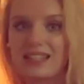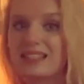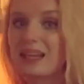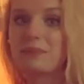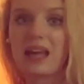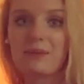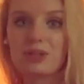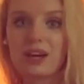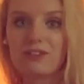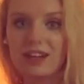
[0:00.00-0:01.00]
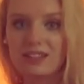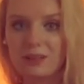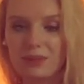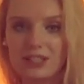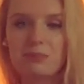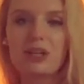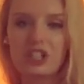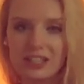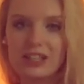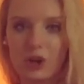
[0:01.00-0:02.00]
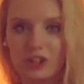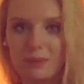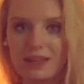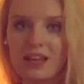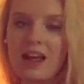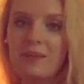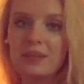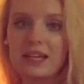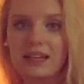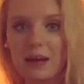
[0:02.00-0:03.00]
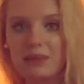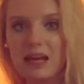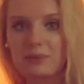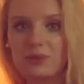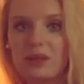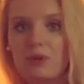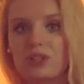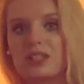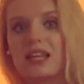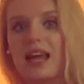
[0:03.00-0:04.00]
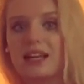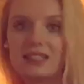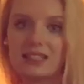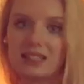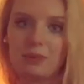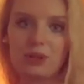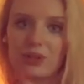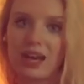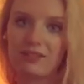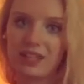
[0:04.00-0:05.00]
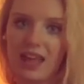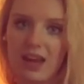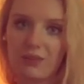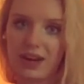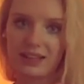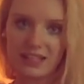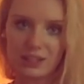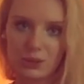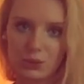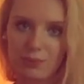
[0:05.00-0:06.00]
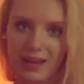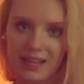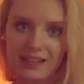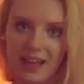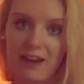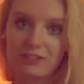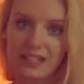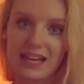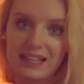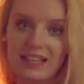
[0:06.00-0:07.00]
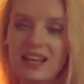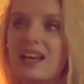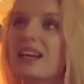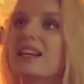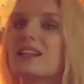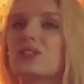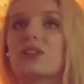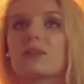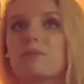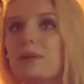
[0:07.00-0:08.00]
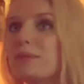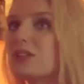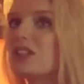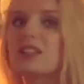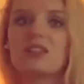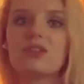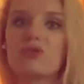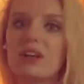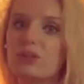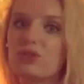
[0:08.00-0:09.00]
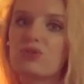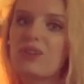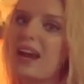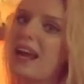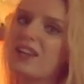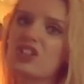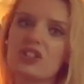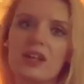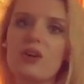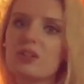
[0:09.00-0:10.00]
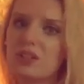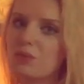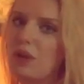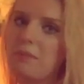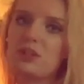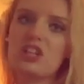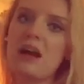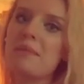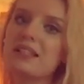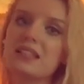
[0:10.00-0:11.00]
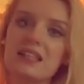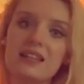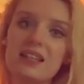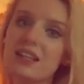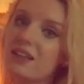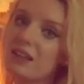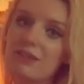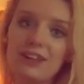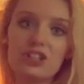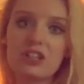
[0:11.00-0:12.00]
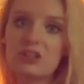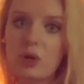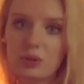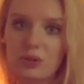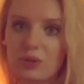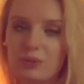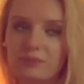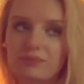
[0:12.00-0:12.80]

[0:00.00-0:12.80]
And sometimes you have customers, especially in economy, coming up to the emergency exits because you have the area next to back aft galley. So people just, try to stretch, they also wear pajamas and they eventually talk to you.